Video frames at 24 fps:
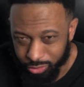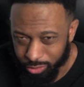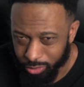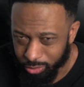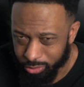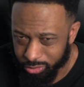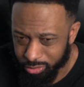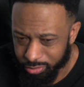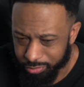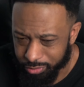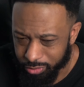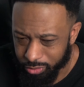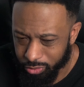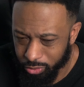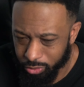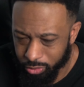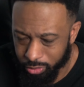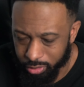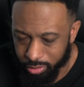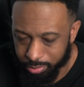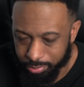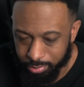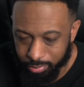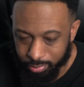Joseph
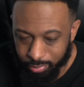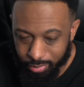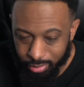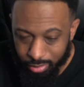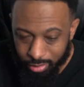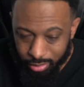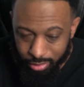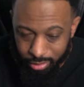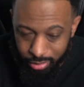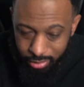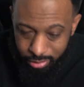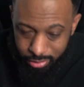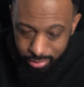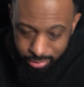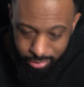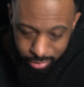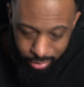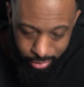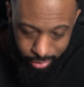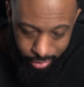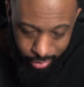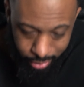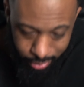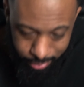Sikora. Let's
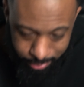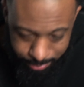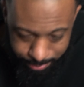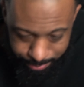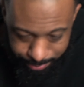check it out.